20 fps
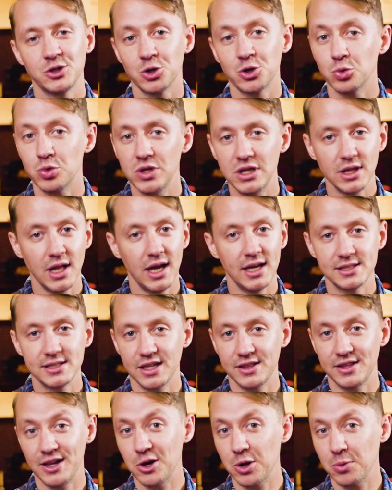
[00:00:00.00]
to realize
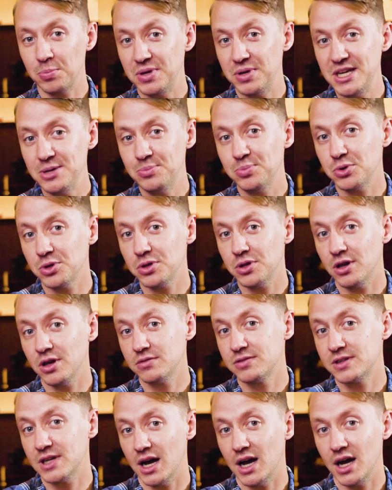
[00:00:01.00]
that they are people
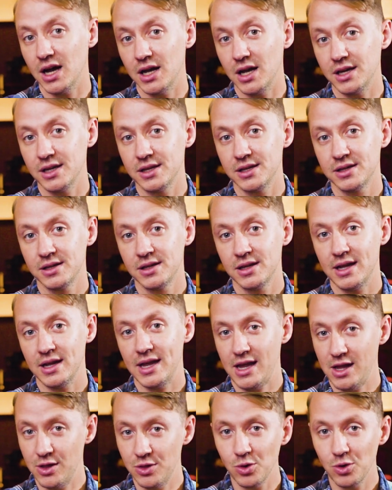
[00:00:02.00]
of God
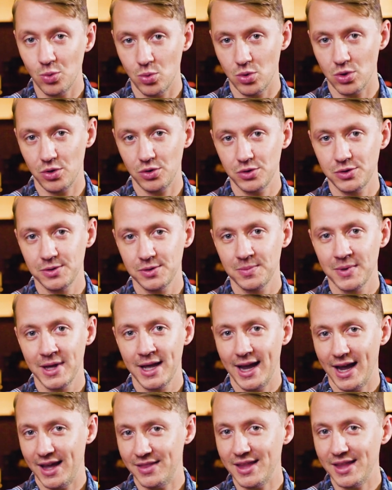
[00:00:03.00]
in the world,
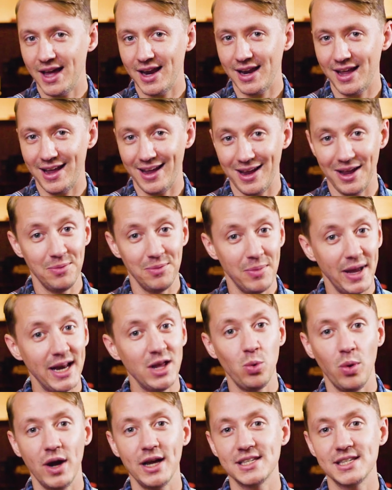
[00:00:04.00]
And that, in
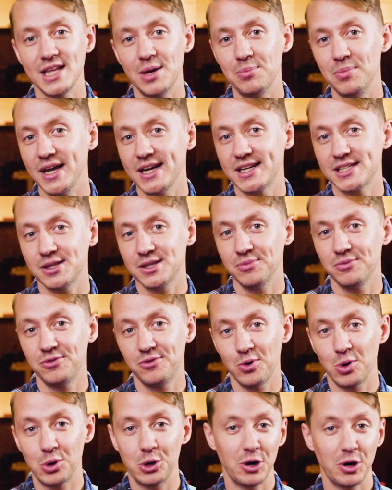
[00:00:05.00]
many ways, that makes them
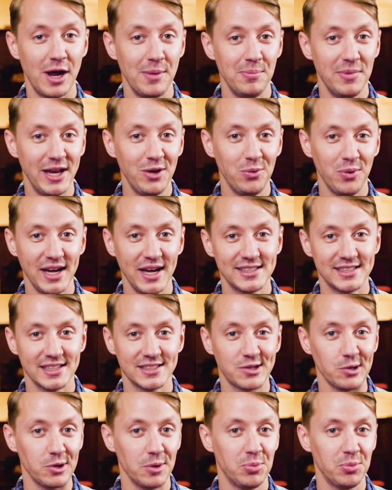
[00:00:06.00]
foreigner. In many ways,
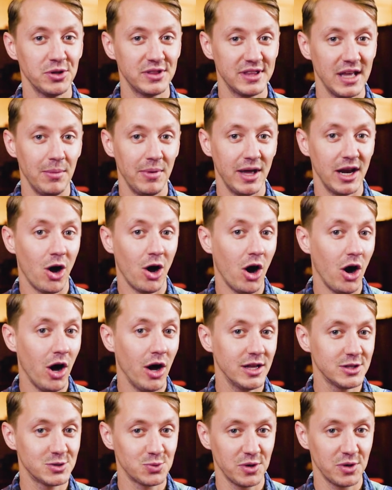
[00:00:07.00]
that's going to put them at
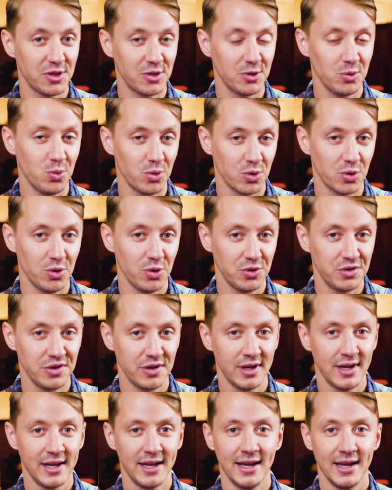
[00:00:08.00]
odds with the world.